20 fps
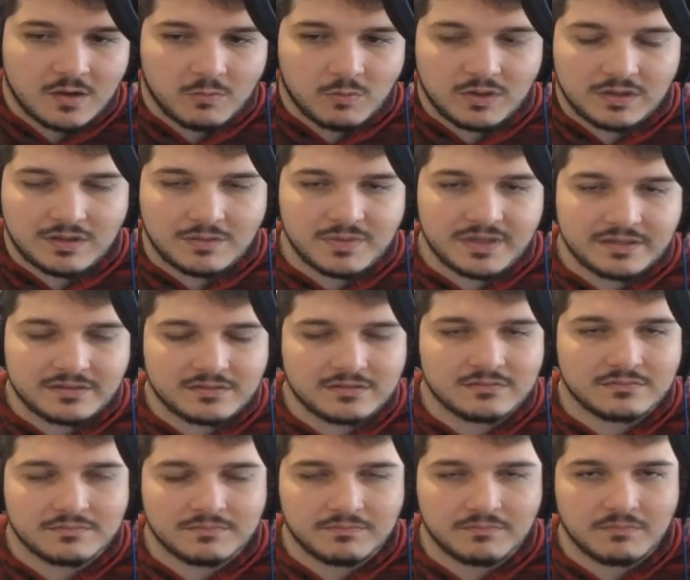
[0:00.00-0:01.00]
Well, I
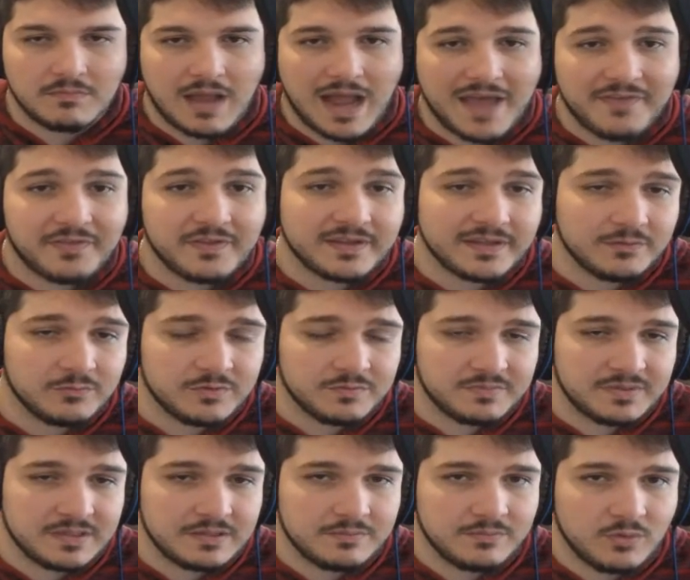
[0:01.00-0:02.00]
mean, I think it would
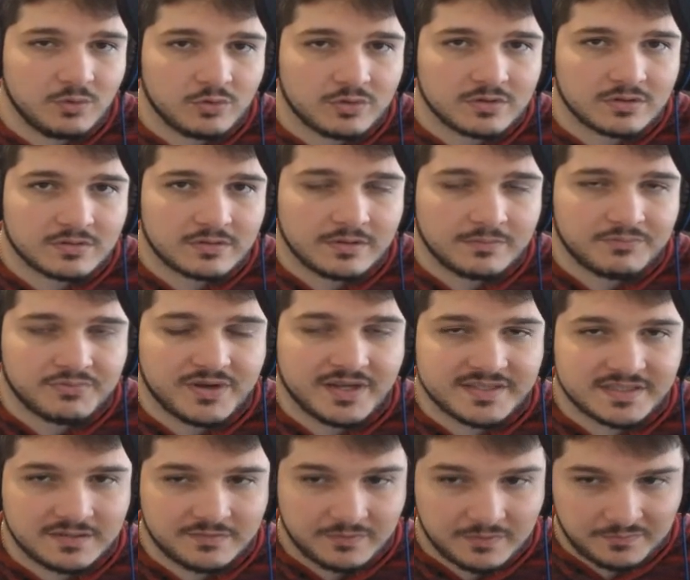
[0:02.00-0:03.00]
be more
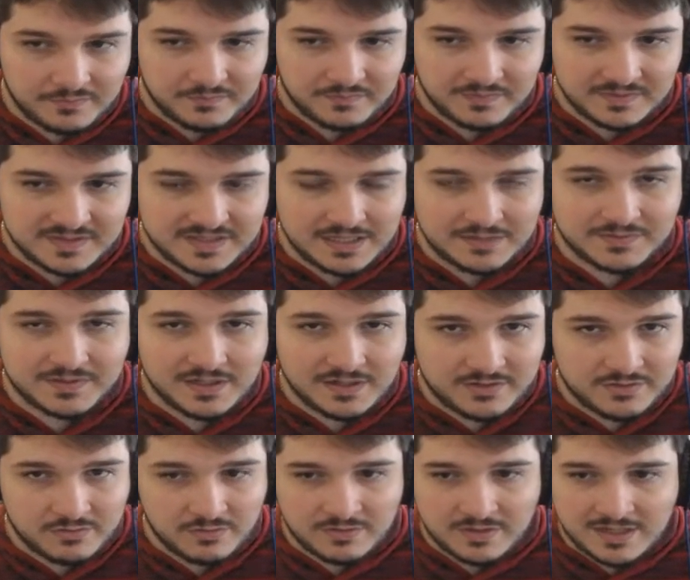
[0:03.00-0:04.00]
impressive if instead of
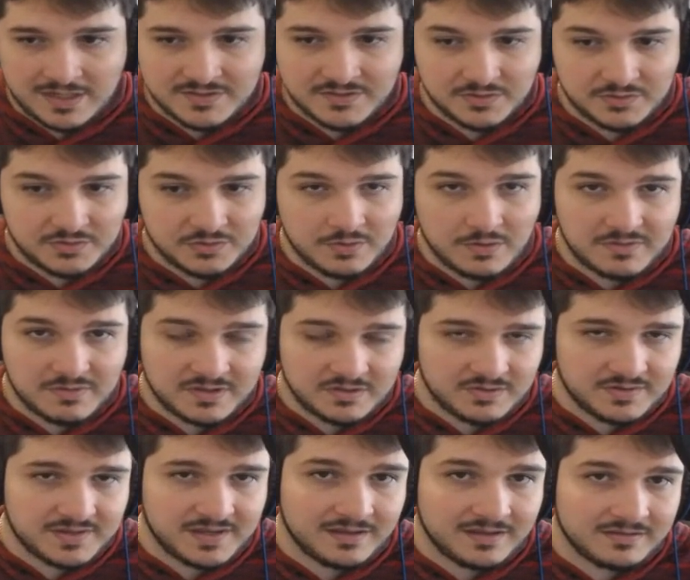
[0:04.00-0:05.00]
cutting your own eyes, you do everything
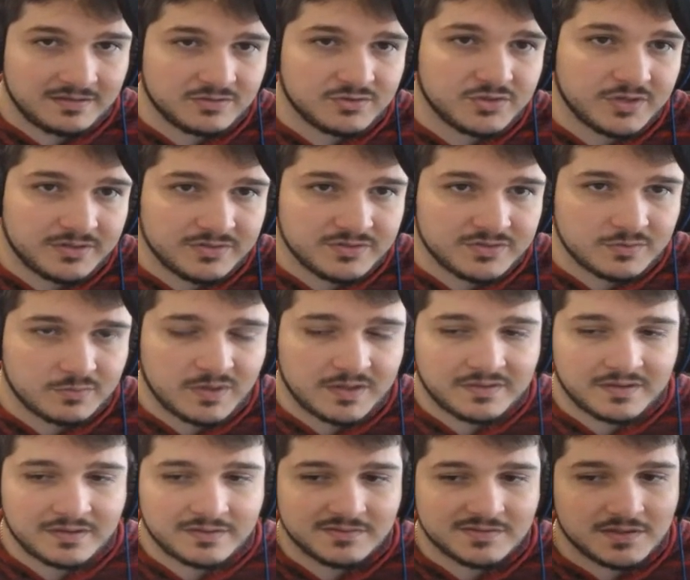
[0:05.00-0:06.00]
you can to change the way
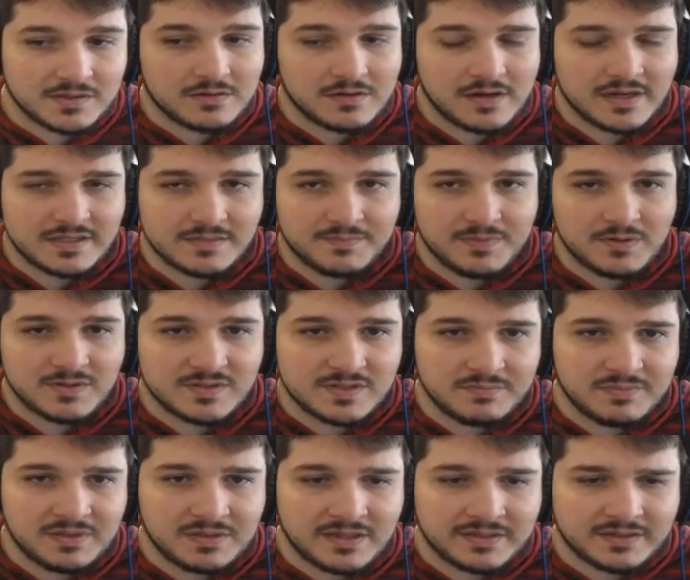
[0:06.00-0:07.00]
things are, as opposed to
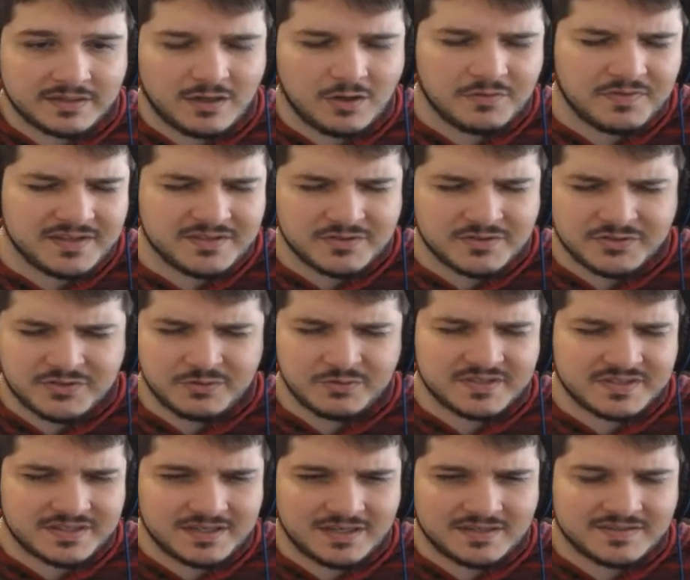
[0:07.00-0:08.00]
being like, oh, things are too
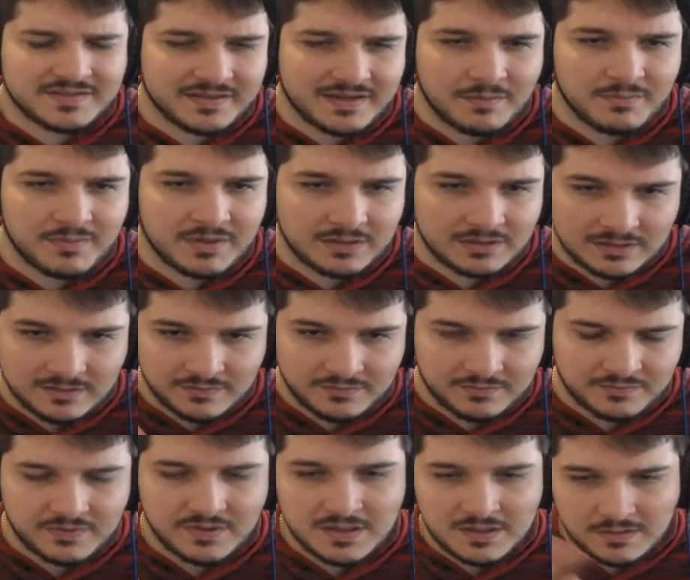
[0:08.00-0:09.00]
disgusting. I'm gonna
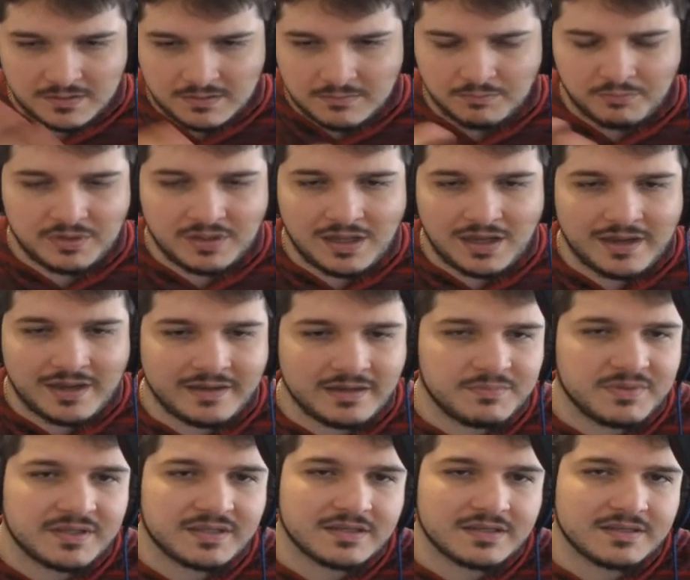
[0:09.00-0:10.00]
live
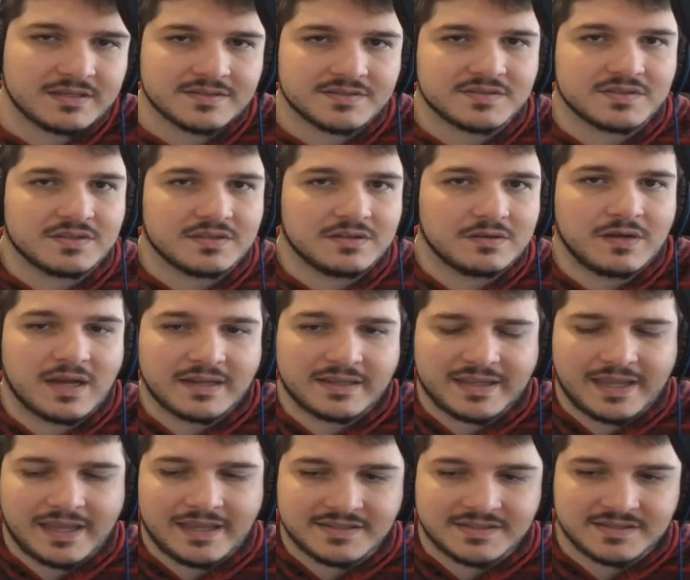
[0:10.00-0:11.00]
blind because I
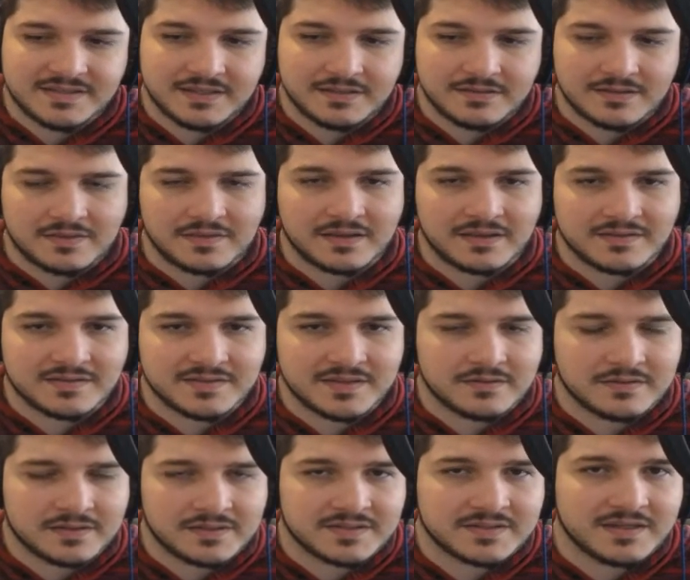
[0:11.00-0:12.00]
can't see the things
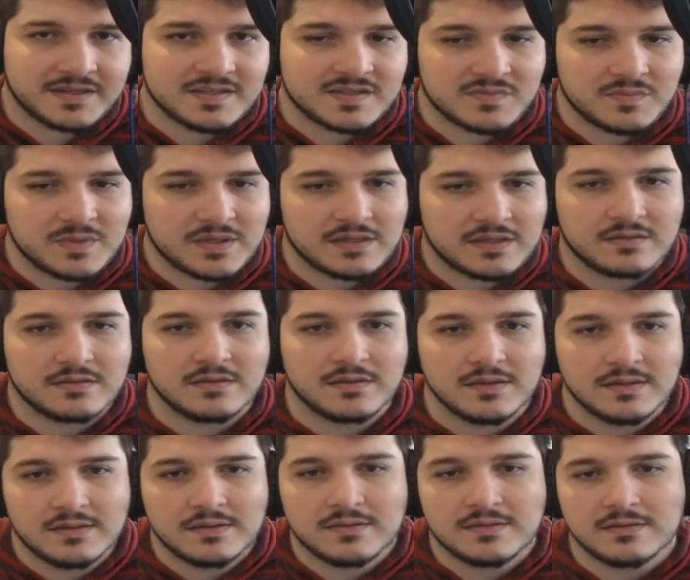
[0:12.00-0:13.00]
that disgust me.
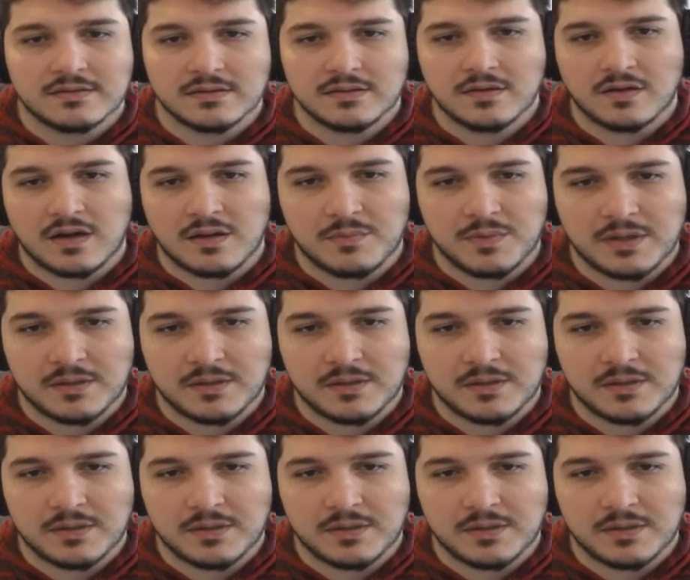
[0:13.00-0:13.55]
You know what I mean?